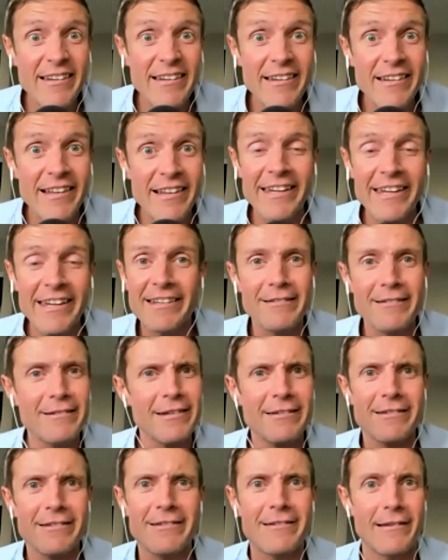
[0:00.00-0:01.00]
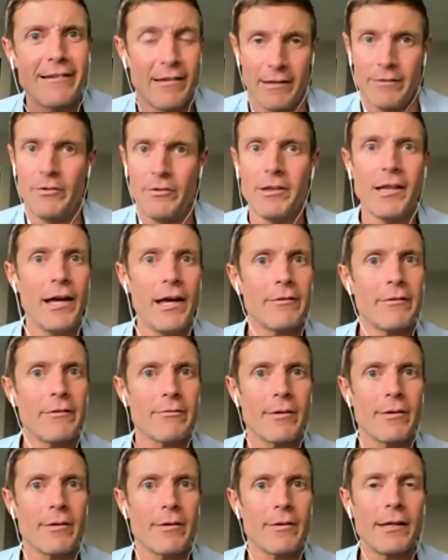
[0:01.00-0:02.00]
like just living life.
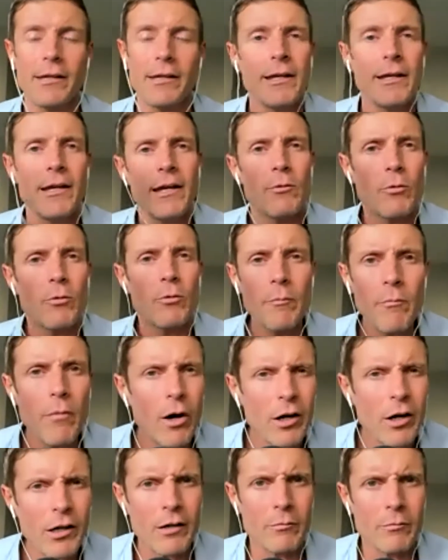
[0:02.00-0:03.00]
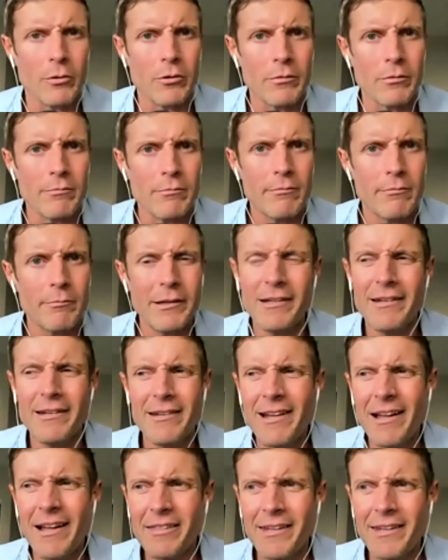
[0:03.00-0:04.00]
Like remarkable. But
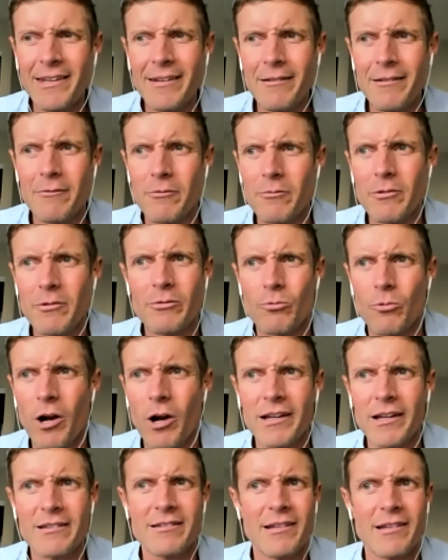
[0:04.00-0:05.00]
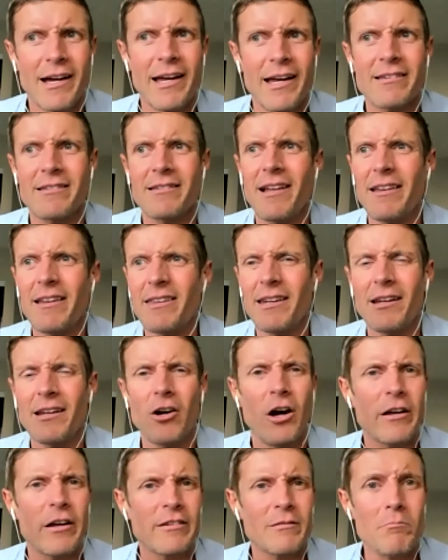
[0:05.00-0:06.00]
nothing was rocket science. Nothing
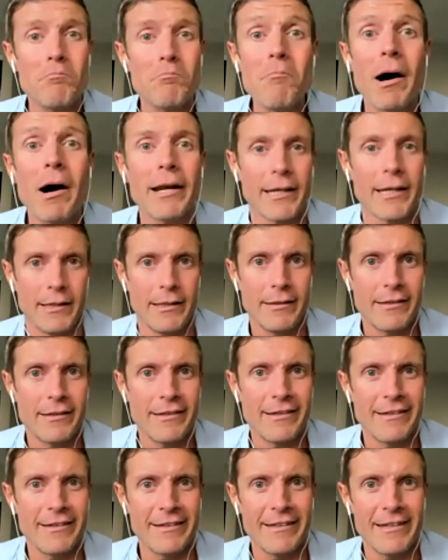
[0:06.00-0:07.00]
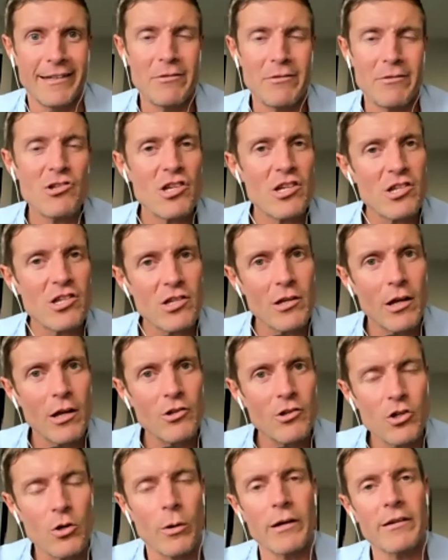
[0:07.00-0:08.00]
cost money. It was just a
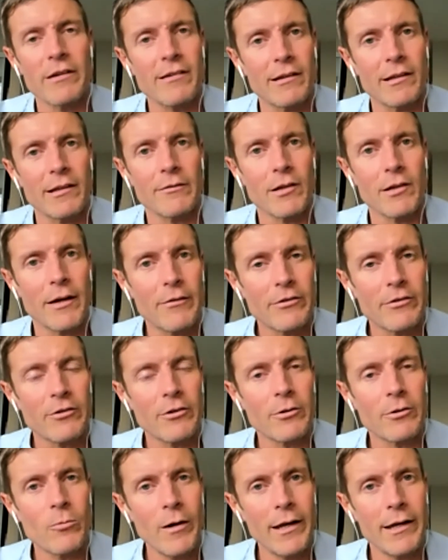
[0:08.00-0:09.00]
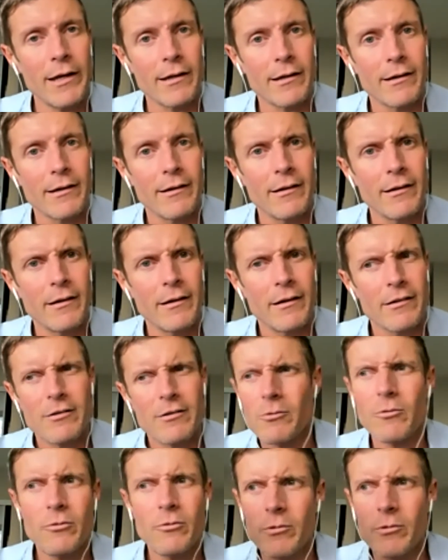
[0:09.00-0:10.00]
choice to live life a certain way.
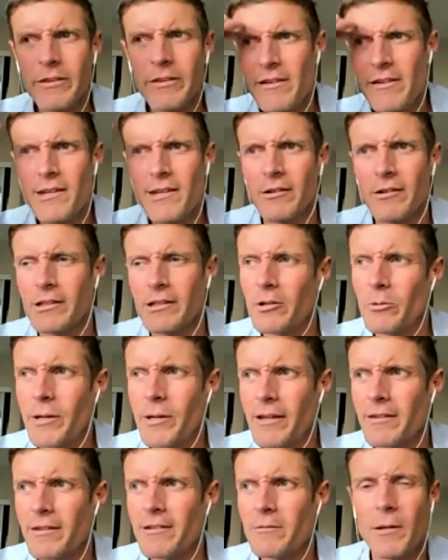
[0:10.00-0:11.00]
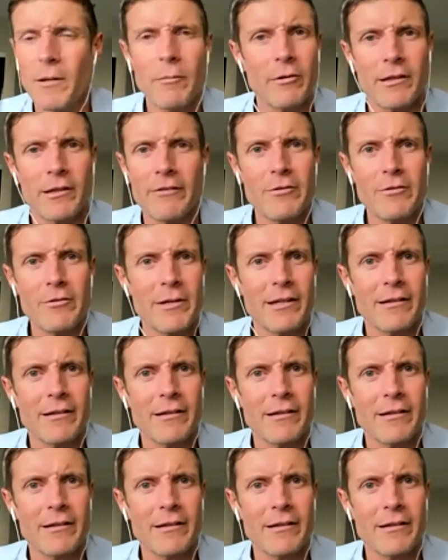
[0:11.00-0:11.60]
So what's the deal? We got these people living to be in